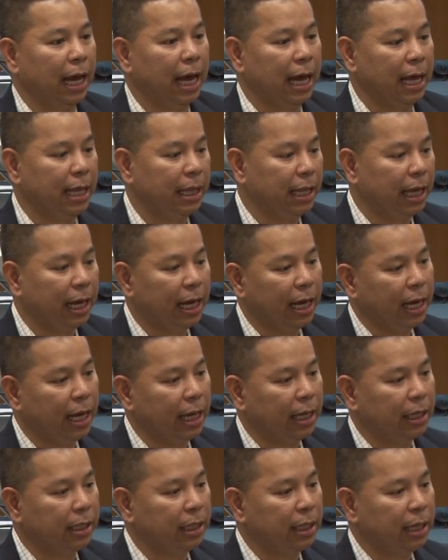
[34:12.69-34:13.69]
And
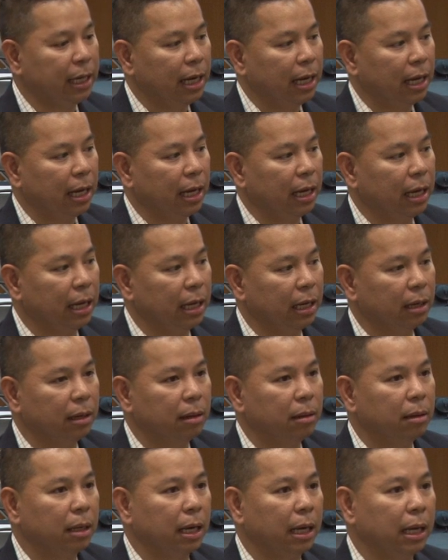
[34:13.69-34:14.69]
then,
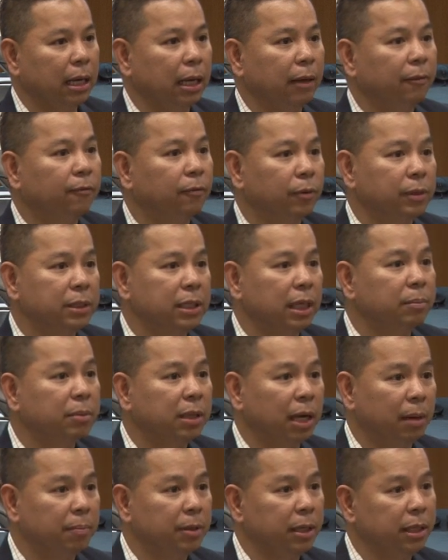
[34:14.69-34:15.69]
it, and for some
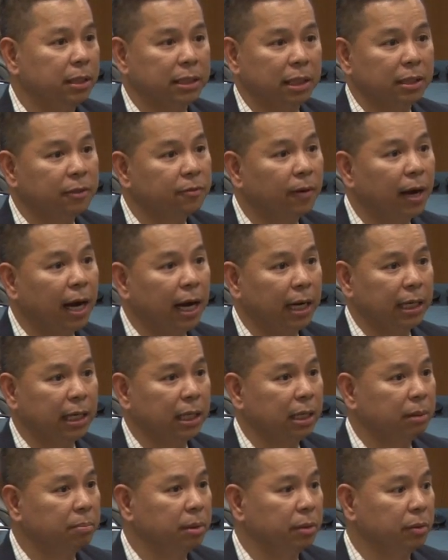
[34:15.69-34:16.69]
companies, that's fine.
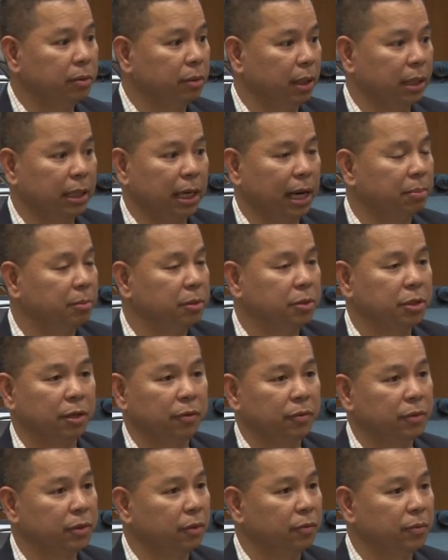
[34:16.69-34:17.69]
They can build a captive
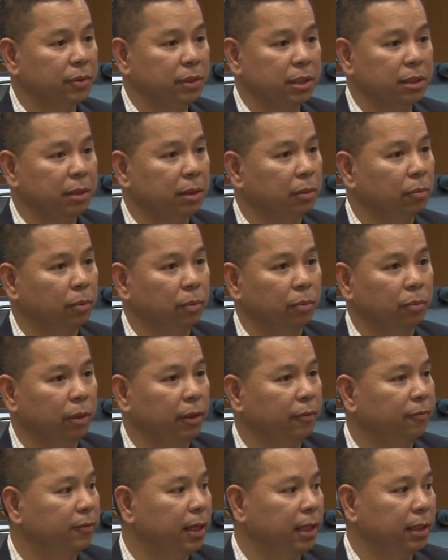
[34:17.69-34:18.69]
share of services, and
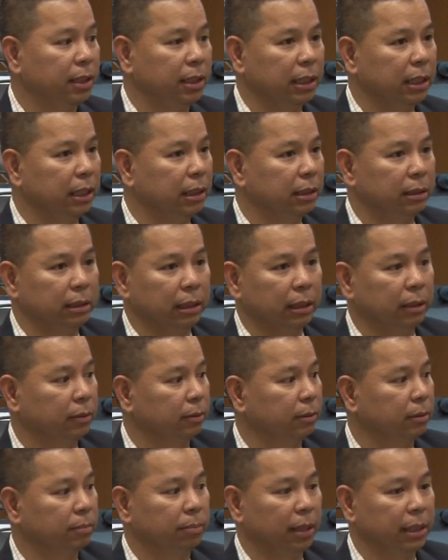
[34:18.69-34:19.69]
we've done it in you
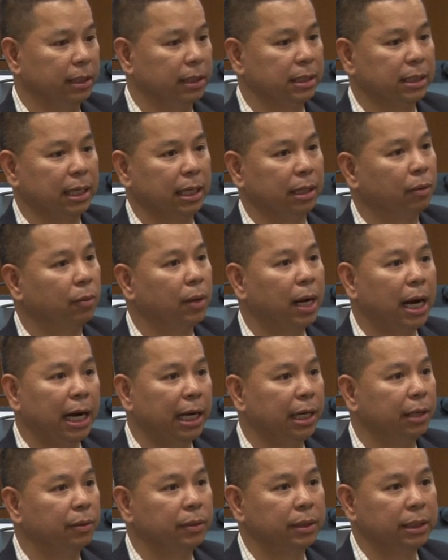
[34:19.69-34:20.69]
know places like
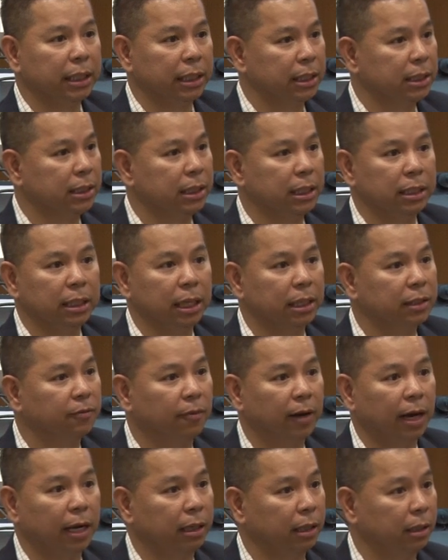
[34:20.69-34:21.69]
Ohio and Tennessee, and that's
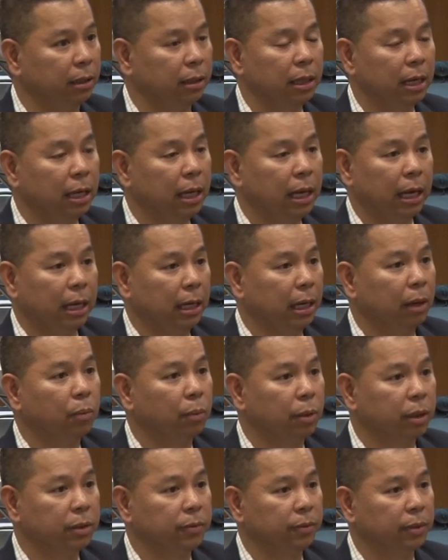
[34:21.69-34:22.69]
fine, and, and that
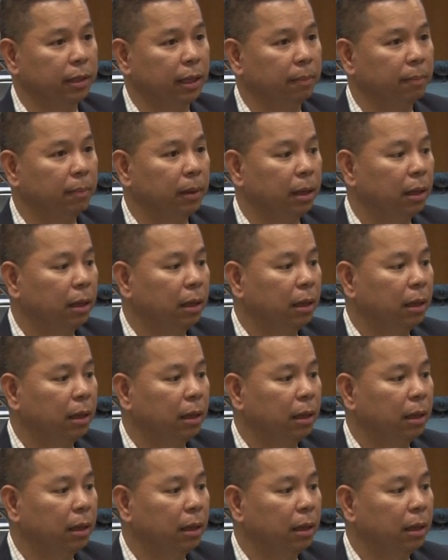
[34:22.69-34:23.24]
works for them.